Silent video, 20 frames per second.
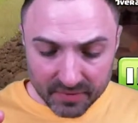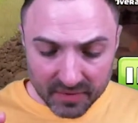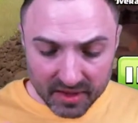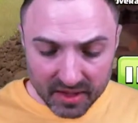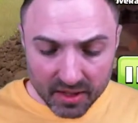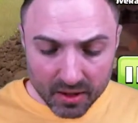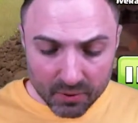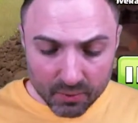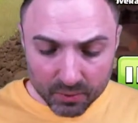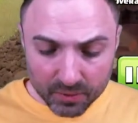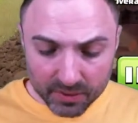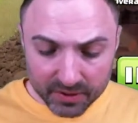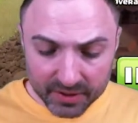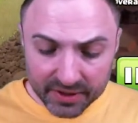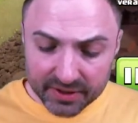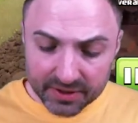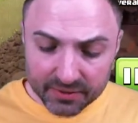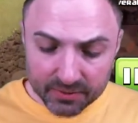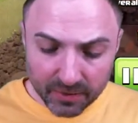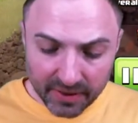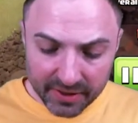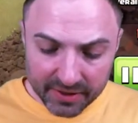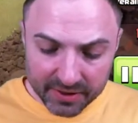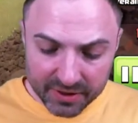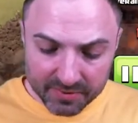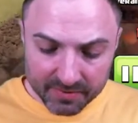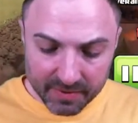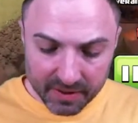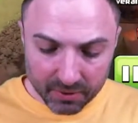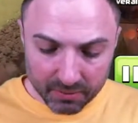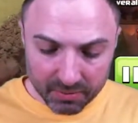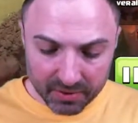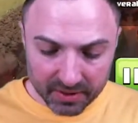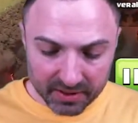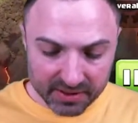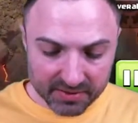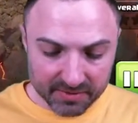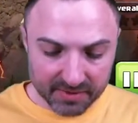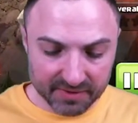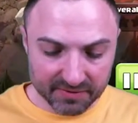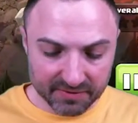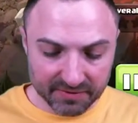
really good rage spell placement